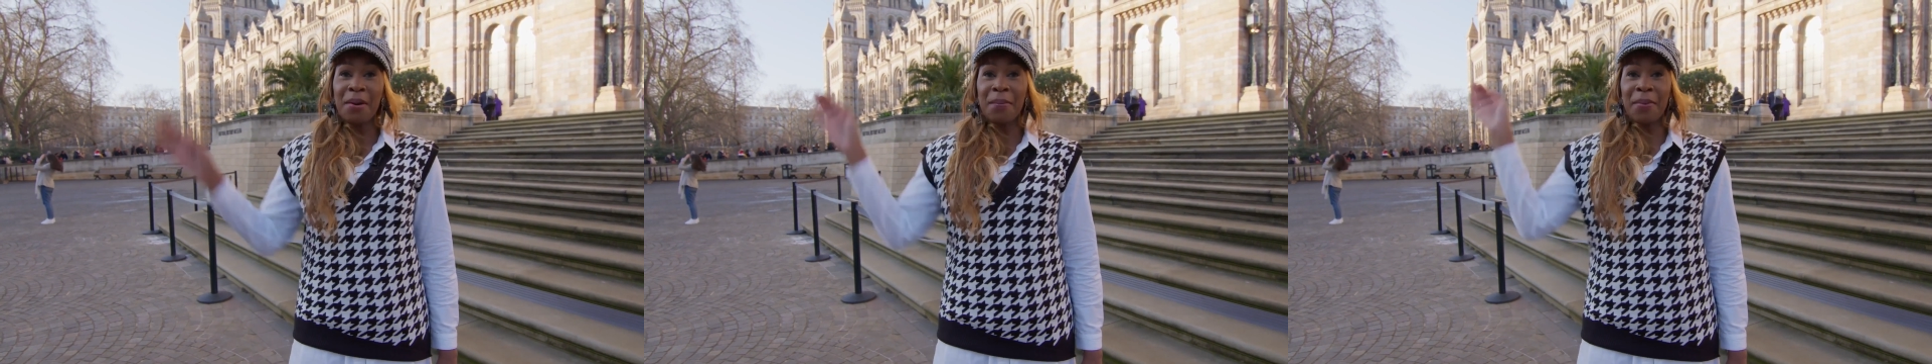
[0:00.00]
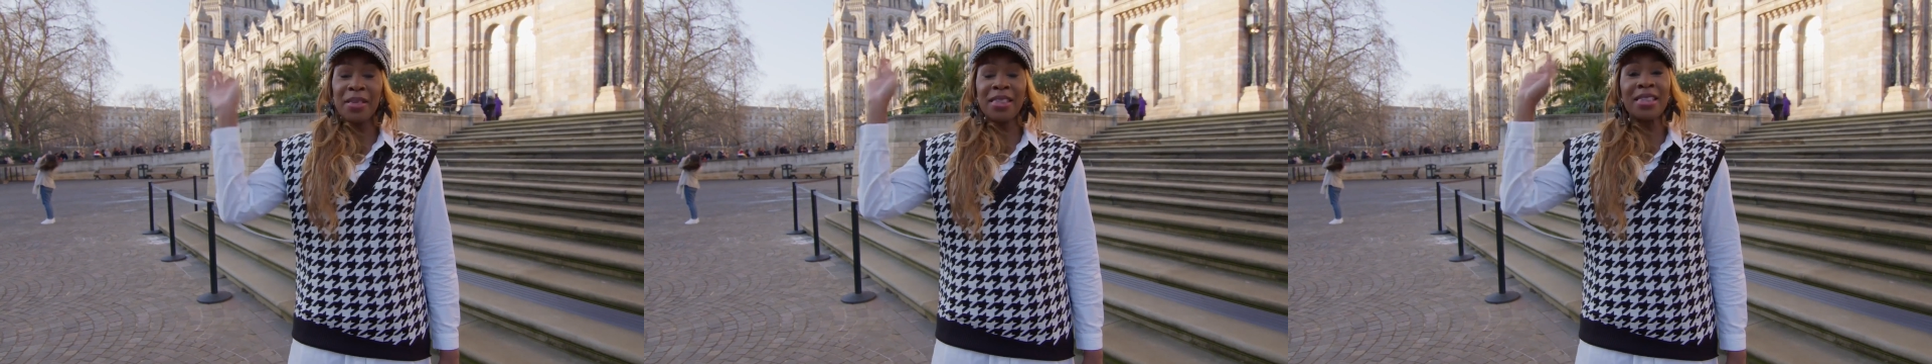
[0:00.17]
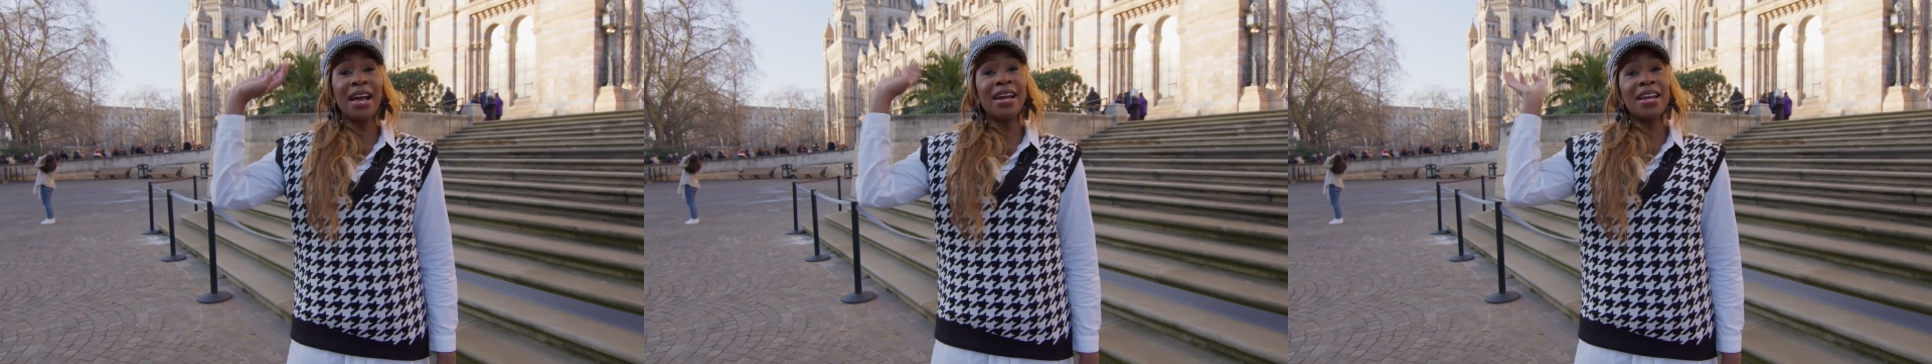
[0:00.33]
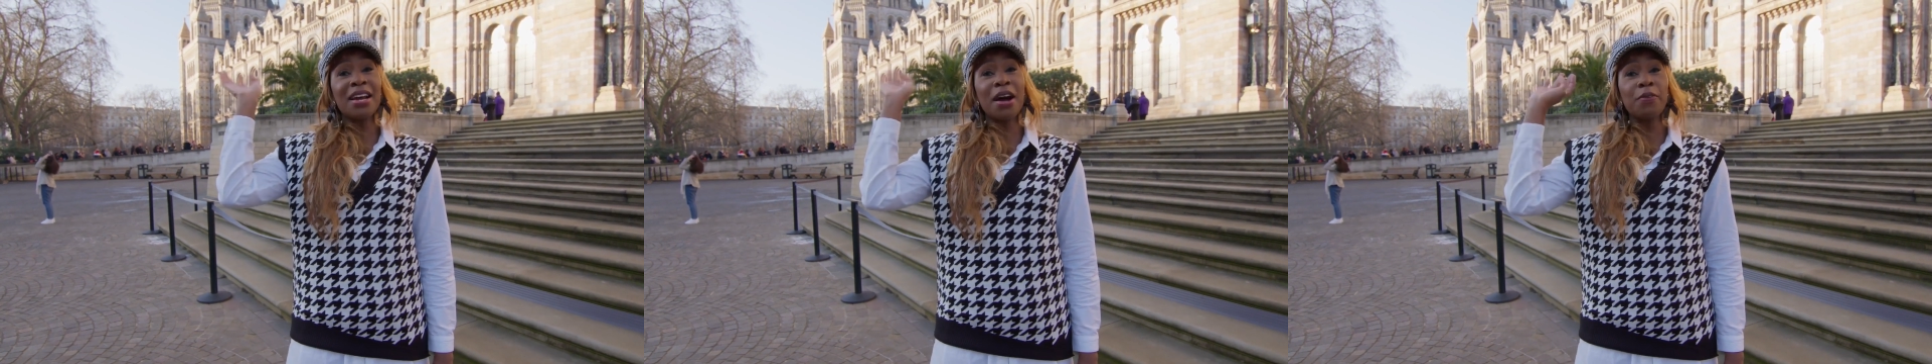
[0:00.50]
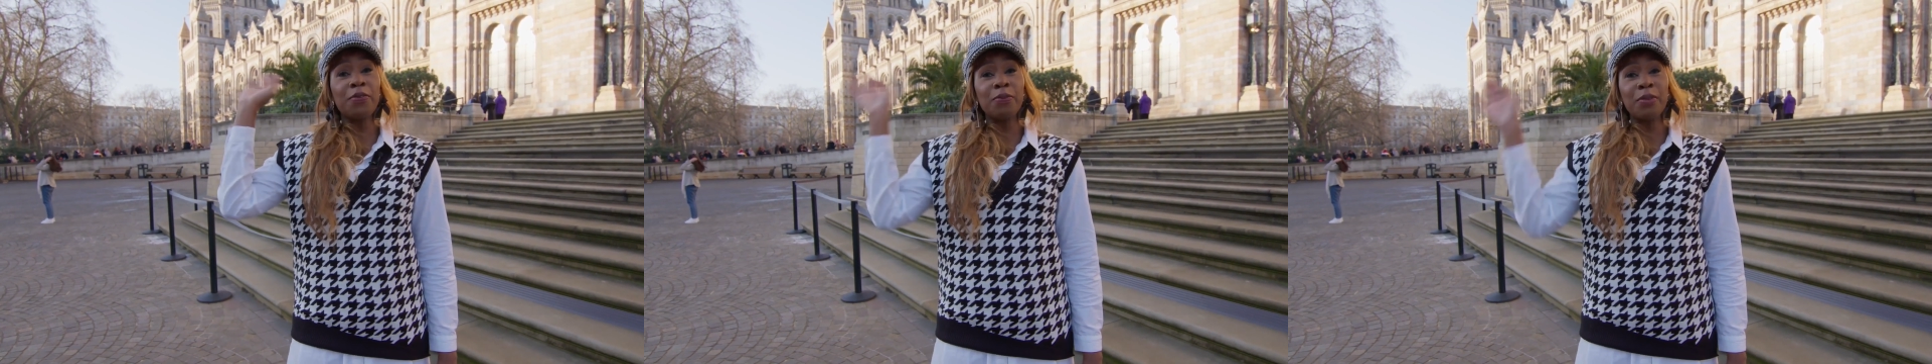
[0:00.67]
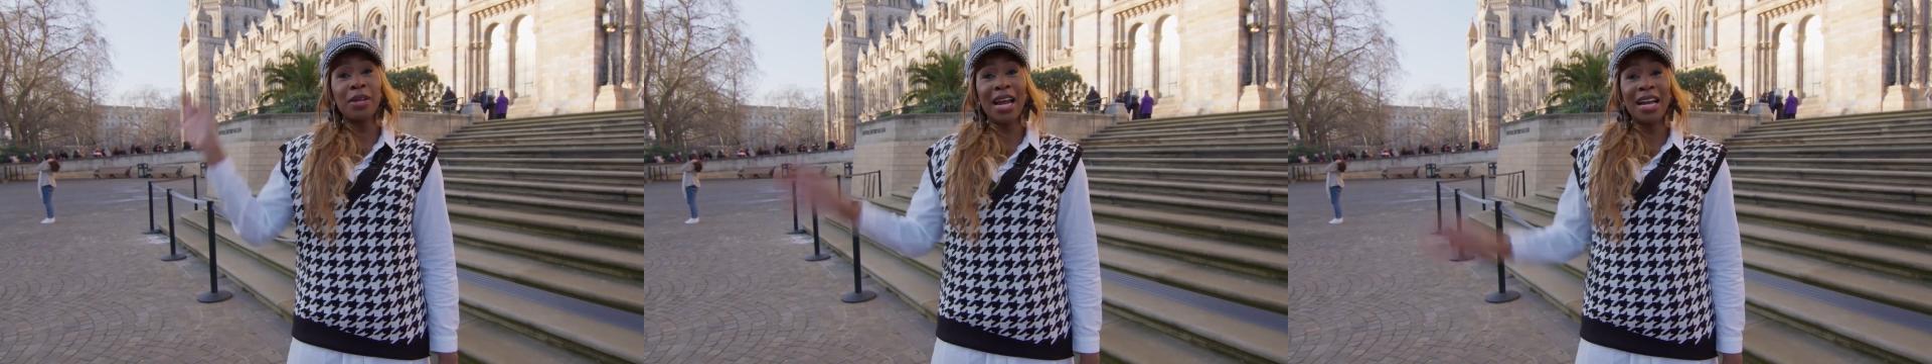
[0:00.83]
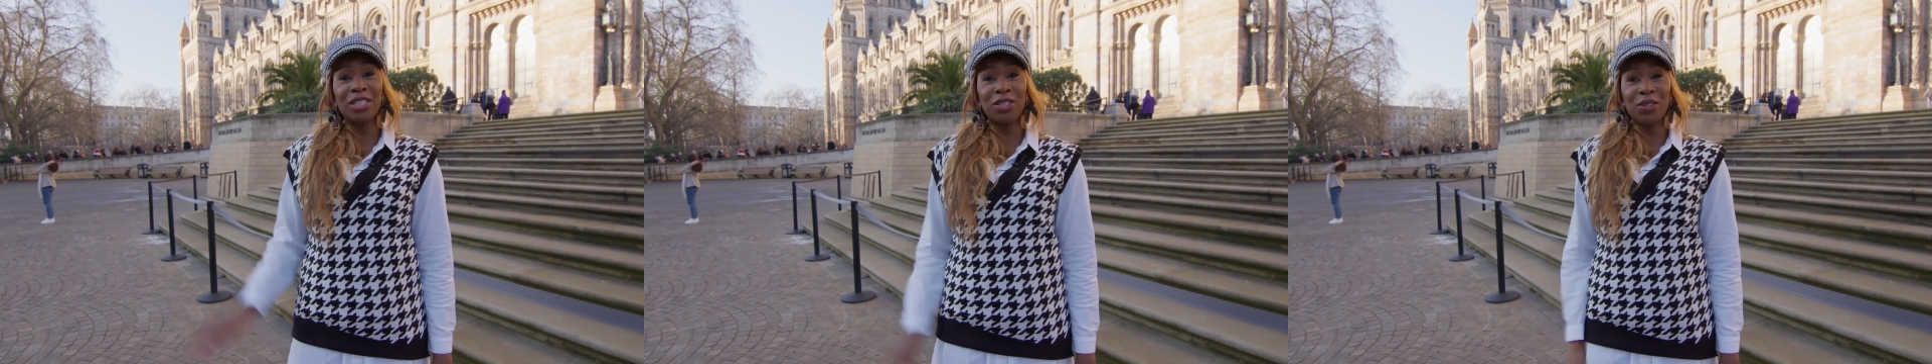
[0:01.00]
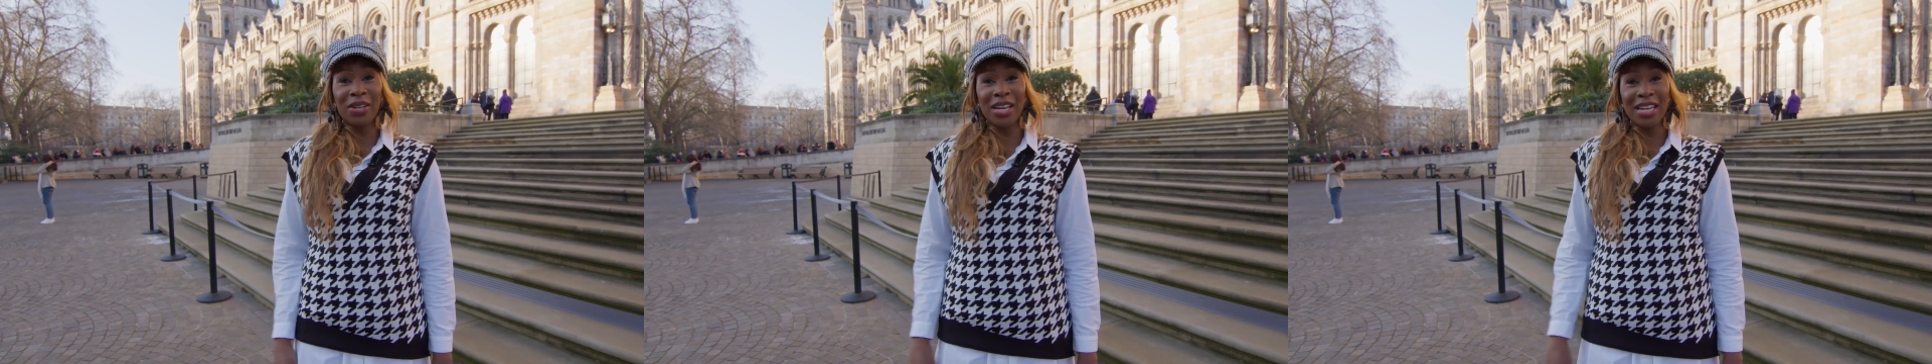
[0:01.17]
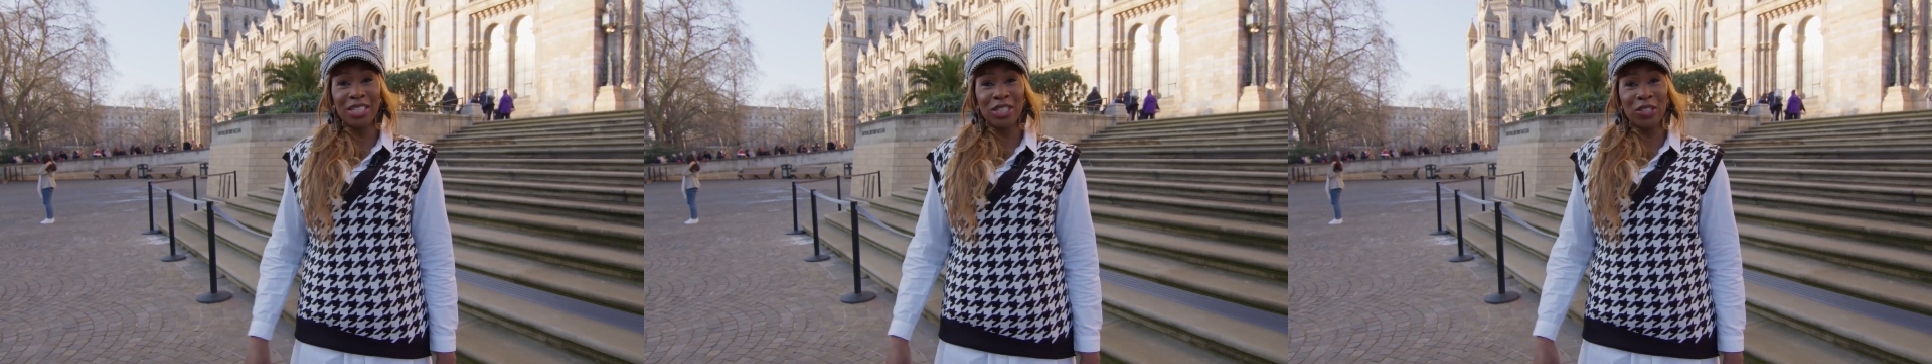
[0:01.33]
But signing up from the
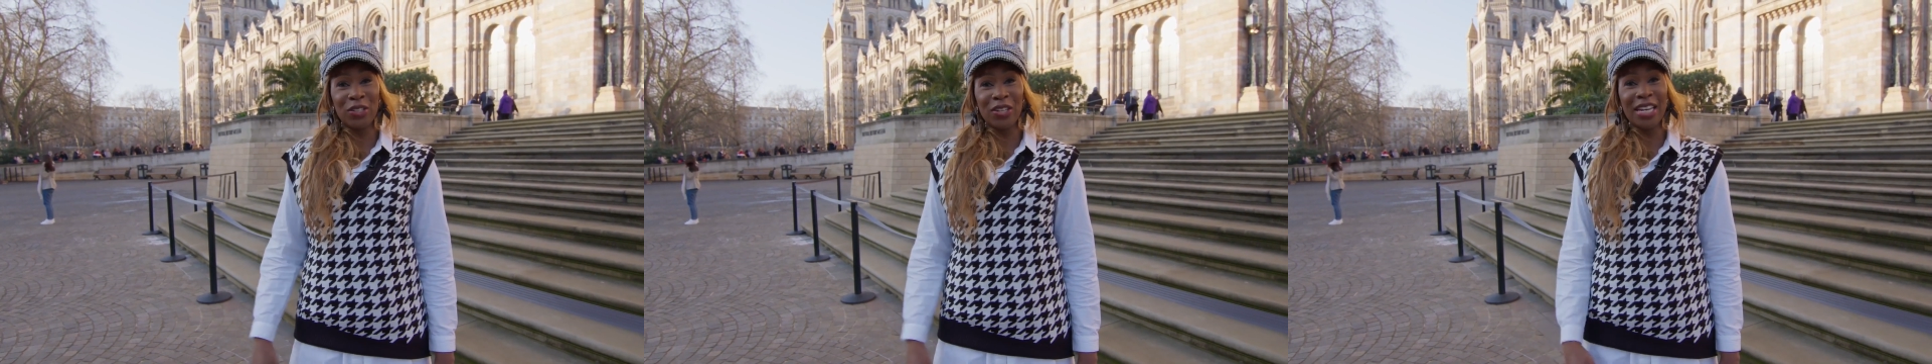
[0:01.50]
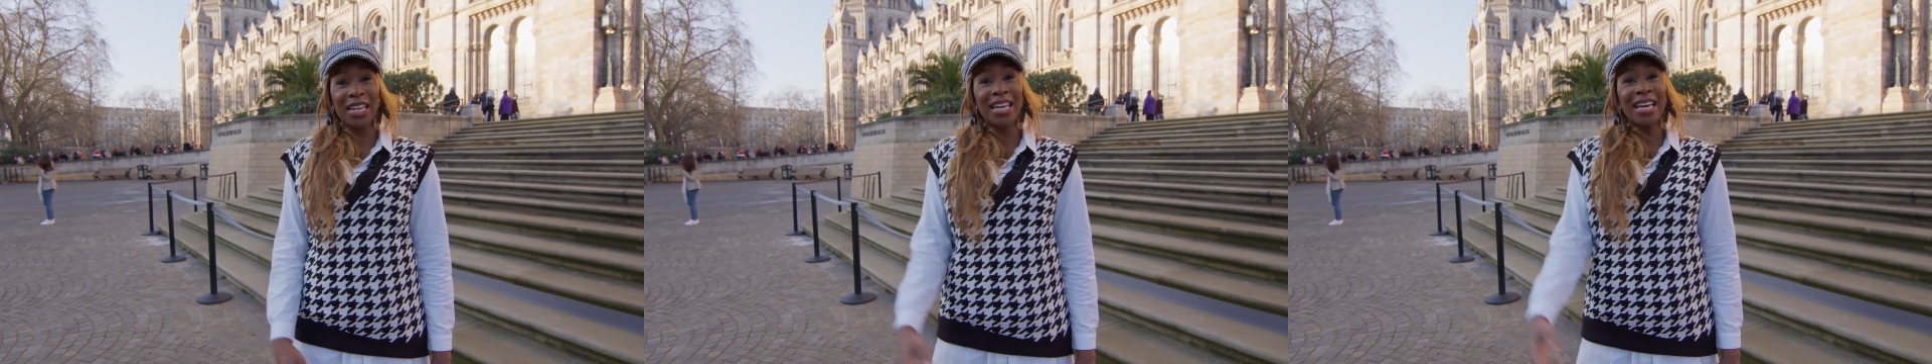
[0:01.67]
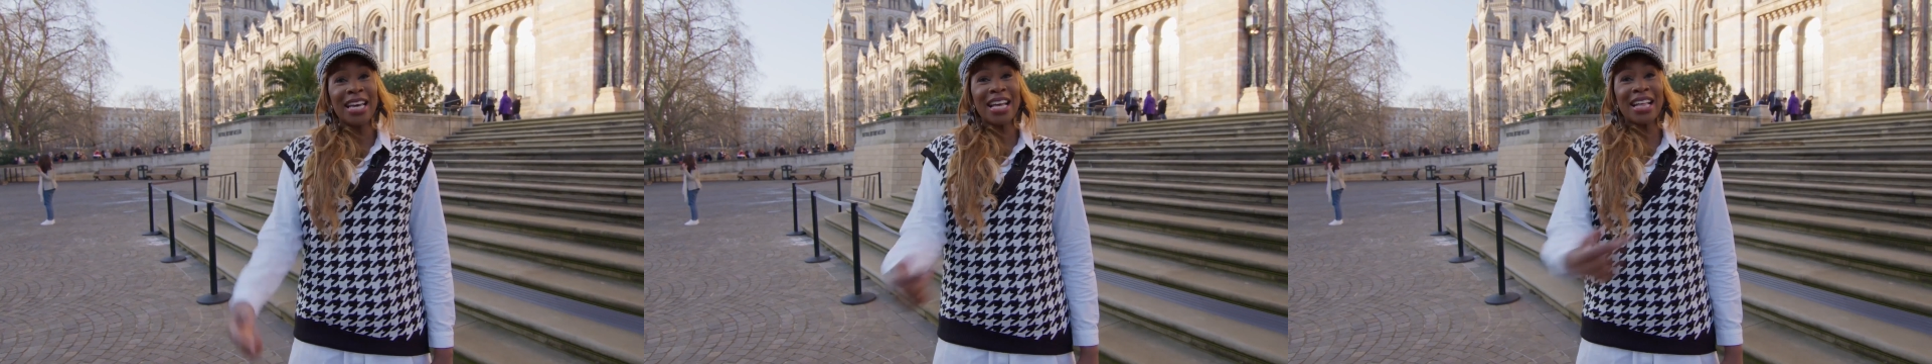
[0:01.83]
Natural History,